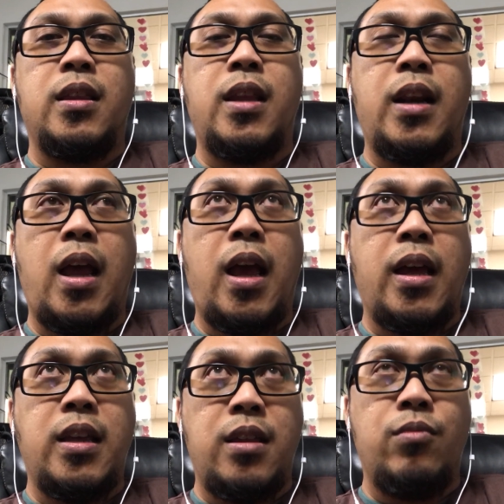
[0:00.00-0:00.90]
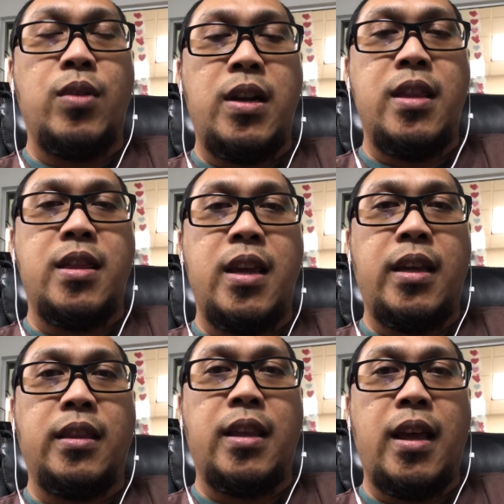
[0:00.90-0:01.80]
then I really
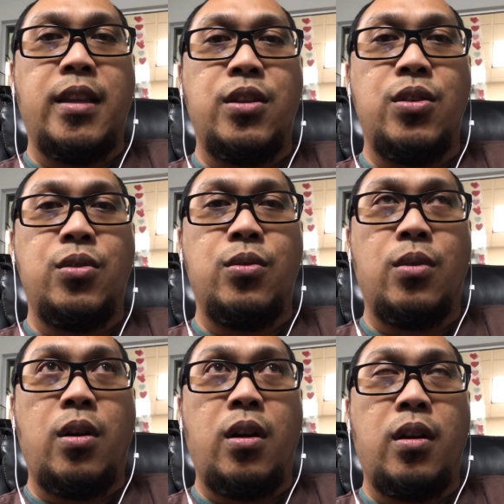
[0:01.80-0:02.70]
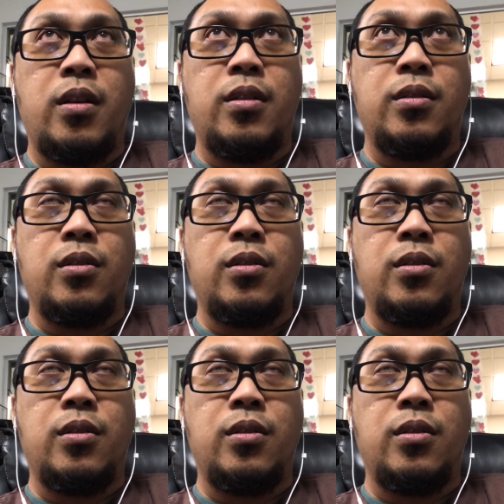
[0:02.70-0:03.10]
think that you are